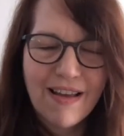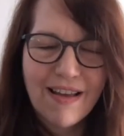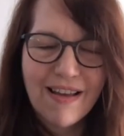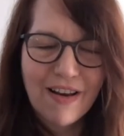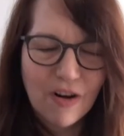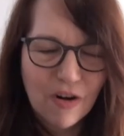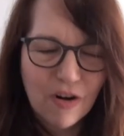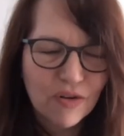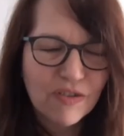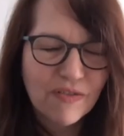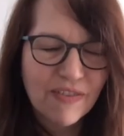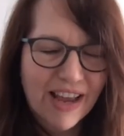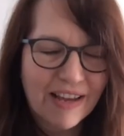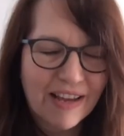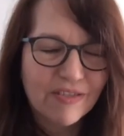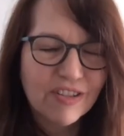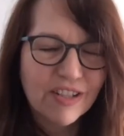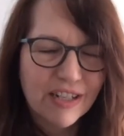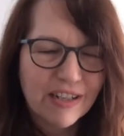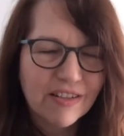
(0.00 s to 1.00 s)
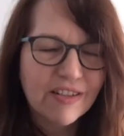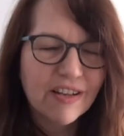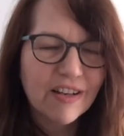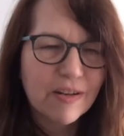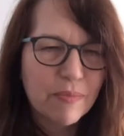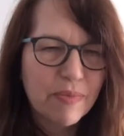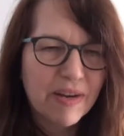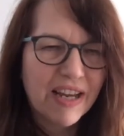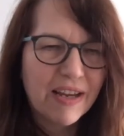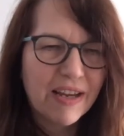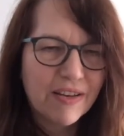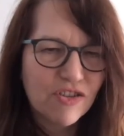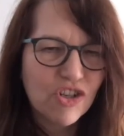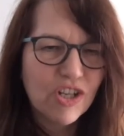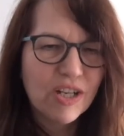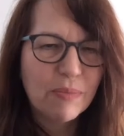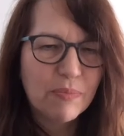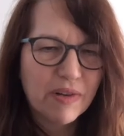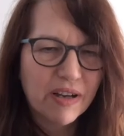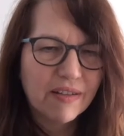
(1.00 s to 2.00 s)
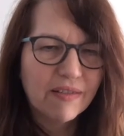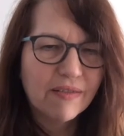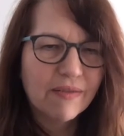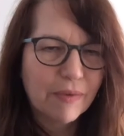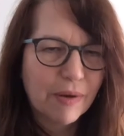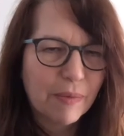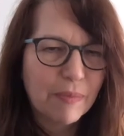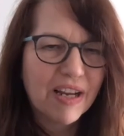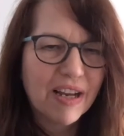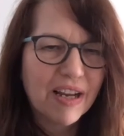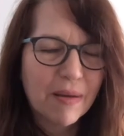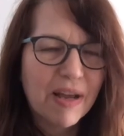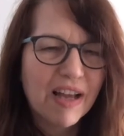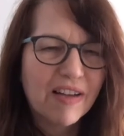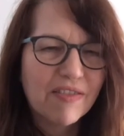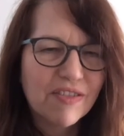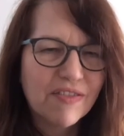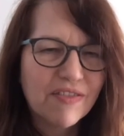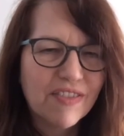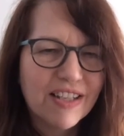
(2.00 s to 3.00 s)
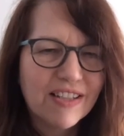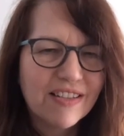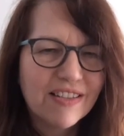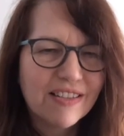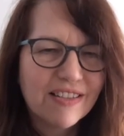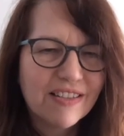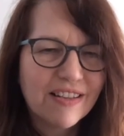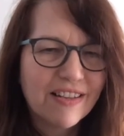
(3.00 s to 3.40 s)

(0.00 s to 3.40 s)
a lot of housing is going to be cheaper when we come out of this.